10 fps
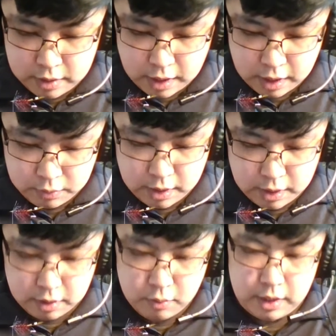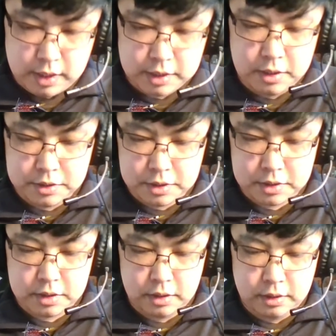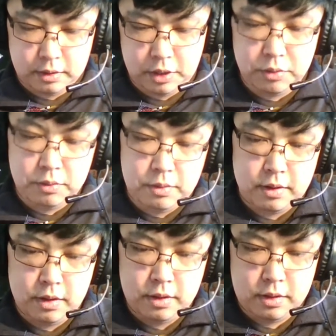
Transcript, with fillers: hand wing, or the wing that's closest to you, the